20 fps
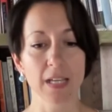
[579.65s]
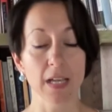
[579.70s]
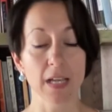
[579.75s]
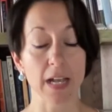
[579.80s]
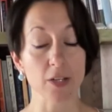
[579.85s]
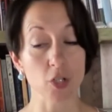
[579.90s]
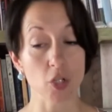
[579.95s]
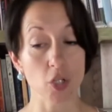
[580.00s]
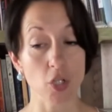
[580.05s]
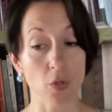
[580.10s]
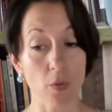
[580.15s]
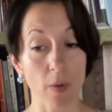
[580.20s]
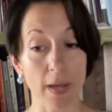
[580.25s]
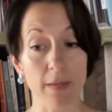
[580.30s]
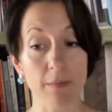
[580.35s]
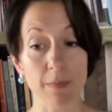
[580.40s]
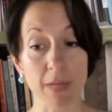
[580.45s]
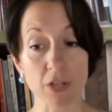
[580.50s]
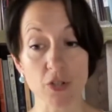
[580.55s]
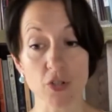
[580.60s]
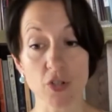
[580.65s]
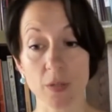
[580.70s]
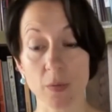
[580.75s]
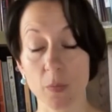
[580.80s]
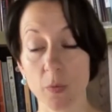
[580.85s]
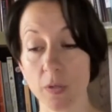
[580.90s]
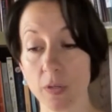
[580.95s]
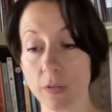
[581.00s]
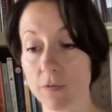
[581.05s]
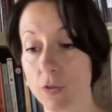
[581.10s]
actually you had mentioned in
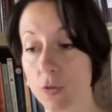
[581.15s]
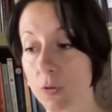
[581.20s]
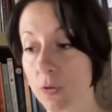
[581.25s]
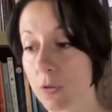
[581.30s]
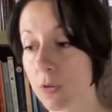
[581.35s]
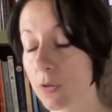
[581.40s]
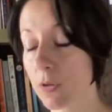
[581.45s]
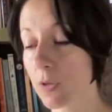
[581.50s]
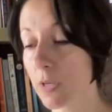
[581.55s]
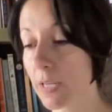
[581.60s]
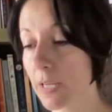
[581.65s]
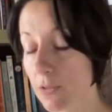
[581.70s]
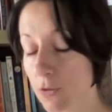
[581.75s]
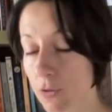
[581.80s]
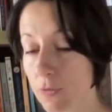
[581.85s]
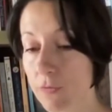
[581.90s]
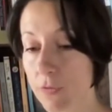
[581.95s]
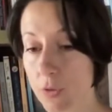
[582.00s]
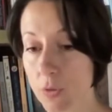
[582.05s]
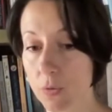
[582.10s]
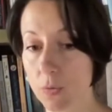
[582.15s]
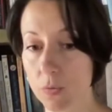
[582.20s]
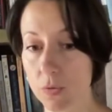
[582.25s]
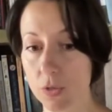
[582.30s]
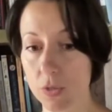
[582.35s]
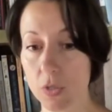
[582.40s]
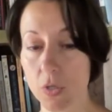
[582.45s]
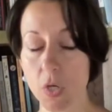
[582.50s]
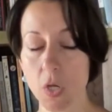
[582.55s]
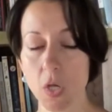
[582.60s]
one of your
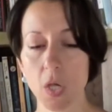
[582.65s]
interviews,